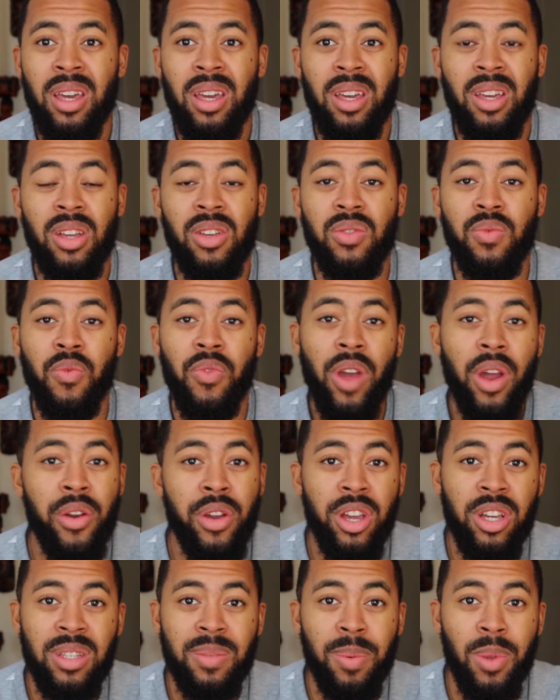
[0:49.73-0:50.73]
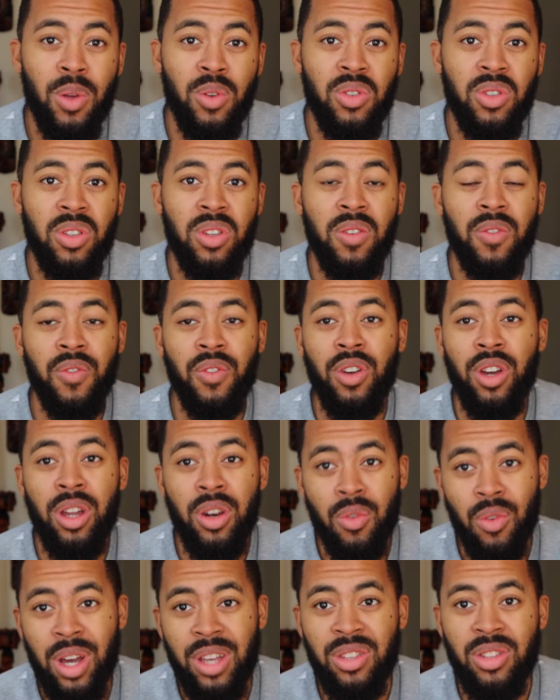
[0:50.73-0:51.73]
He's very explosive, good
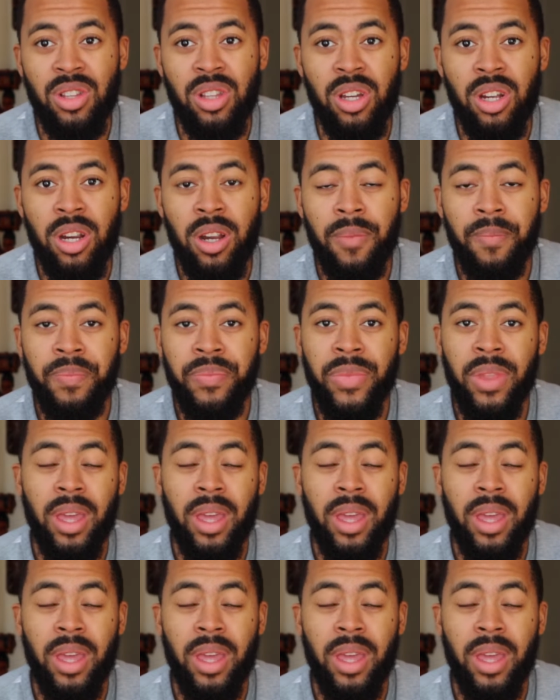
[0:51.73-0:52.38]
wrestler.